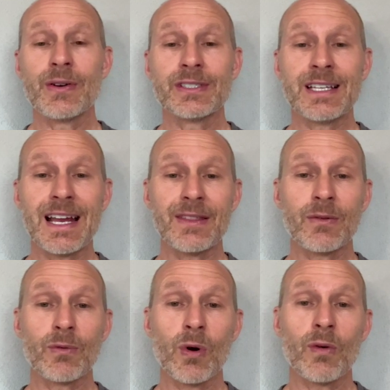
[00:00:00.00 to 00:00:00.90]
understanding
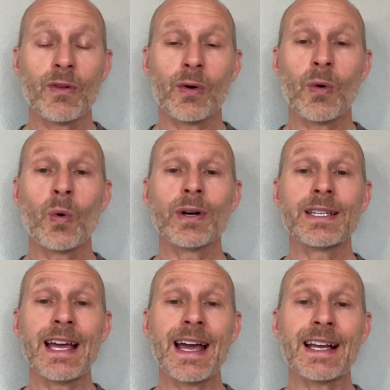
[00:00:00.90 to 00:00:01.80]
the role of the
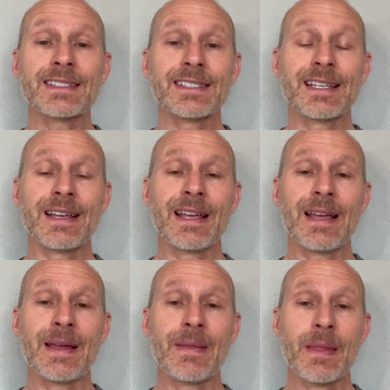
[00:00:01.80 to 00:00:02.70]
cortex
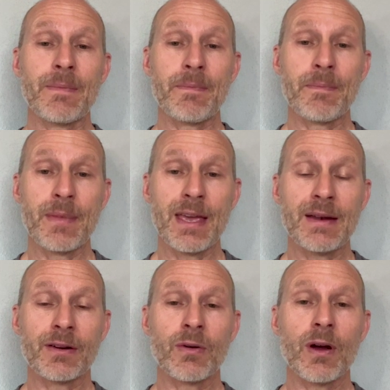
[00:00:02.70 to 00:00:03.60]
in,
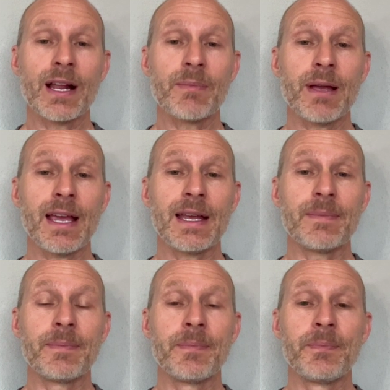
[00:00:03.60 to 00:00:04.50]
in chronic
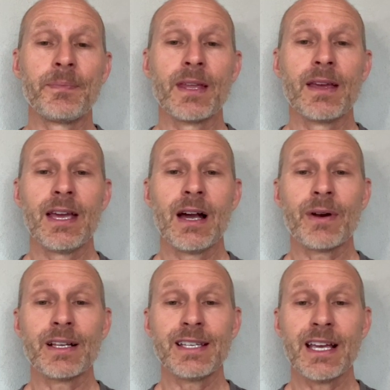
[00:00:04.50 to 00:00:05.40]
pain. And
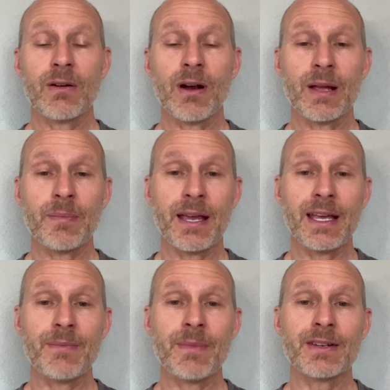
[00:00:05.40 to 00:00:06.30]
when I say chronic
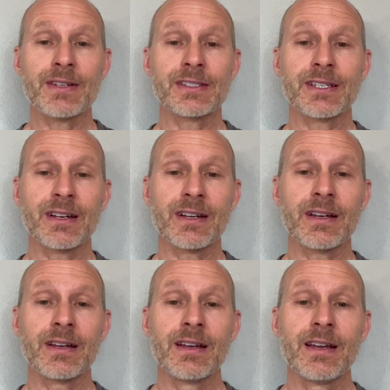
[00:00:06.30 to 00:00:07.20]
pain, I'm not just going
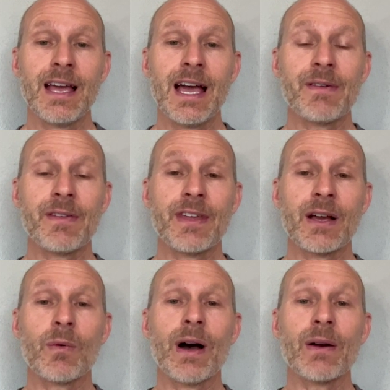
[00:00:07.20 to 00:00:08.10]
to have you
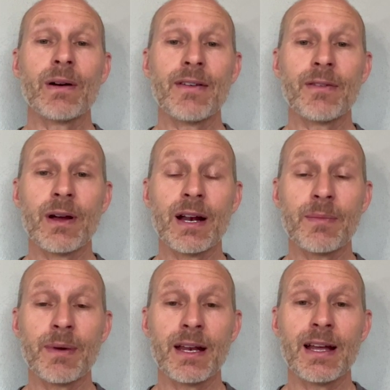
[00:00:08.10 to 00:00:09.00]
think, well, I don't have
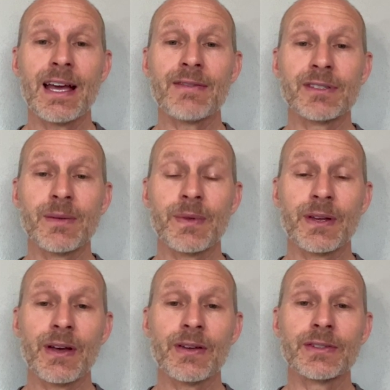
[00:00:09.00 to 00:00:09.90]
chronic pain, I have
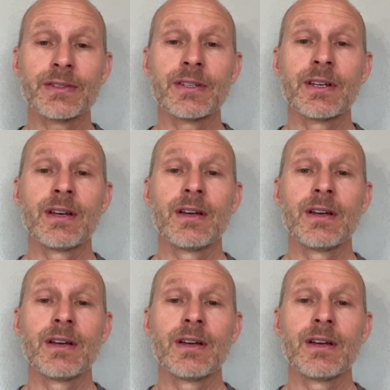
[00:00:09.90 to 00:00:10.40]
something else.